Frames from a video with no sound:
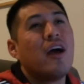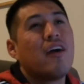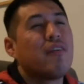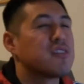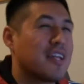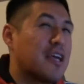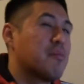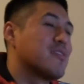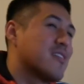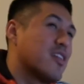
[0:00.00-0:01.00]
if I was going to keep
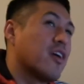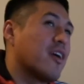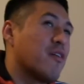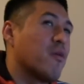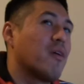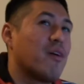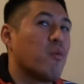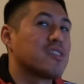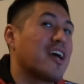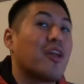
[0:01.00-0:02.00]
this. Look,
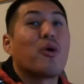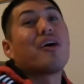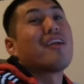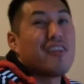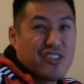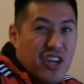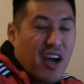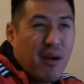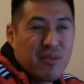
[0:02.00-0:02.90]
was I going to get another job?